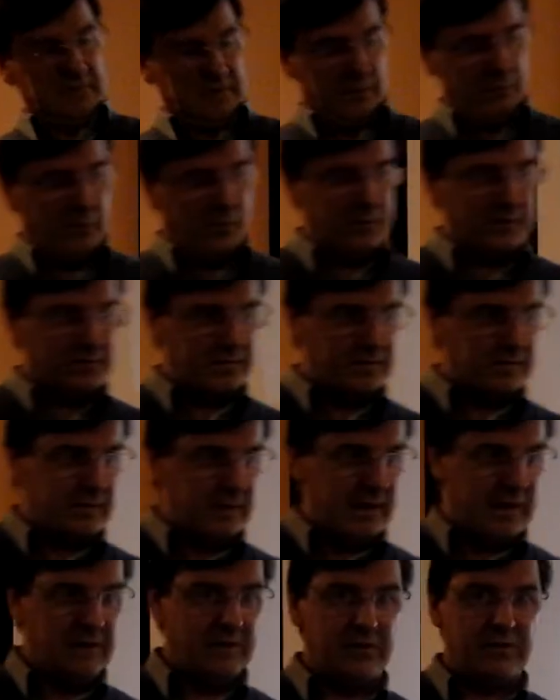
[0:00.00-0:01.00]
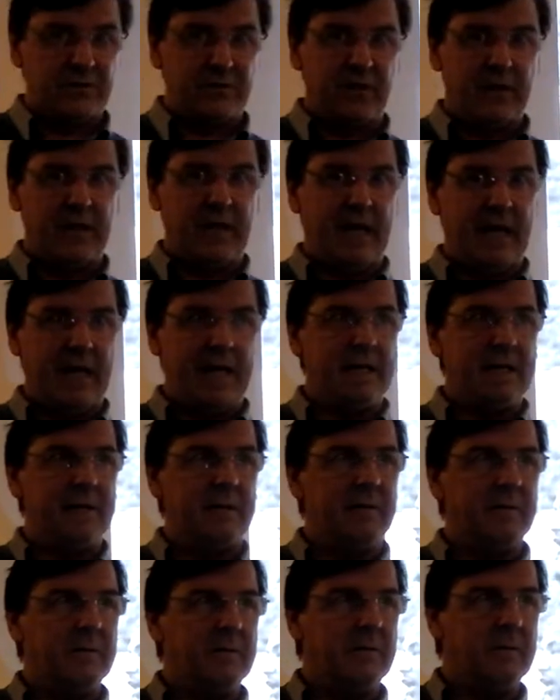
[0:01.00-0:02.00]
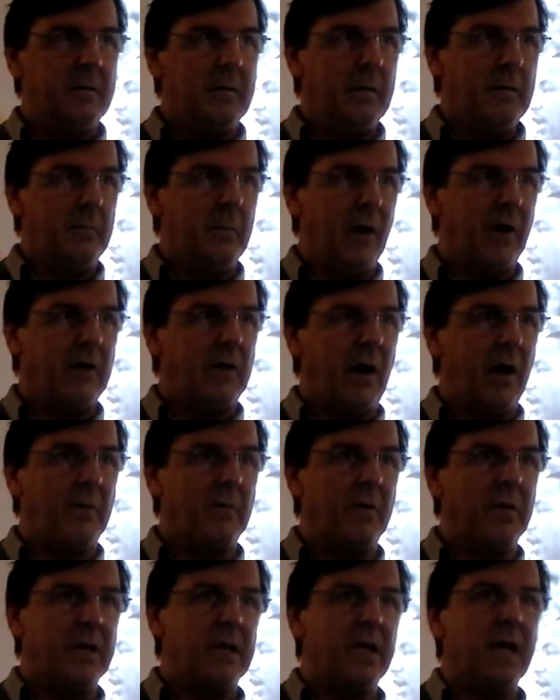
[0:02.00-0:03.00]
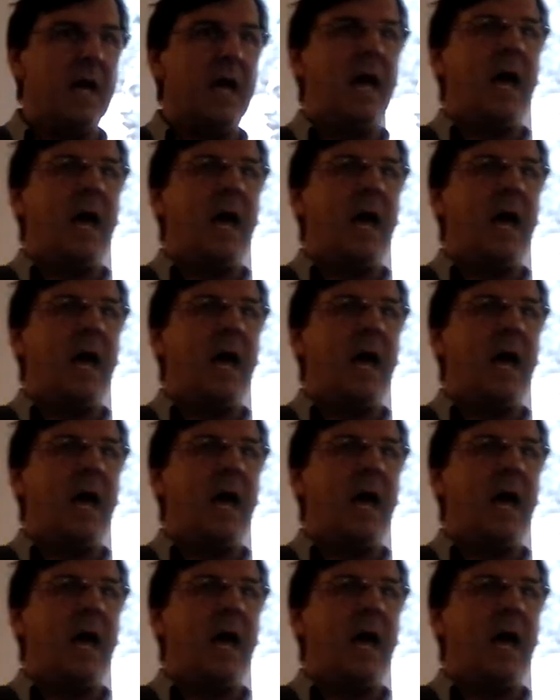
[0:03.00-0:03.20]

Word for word: the bus industry in Montgomery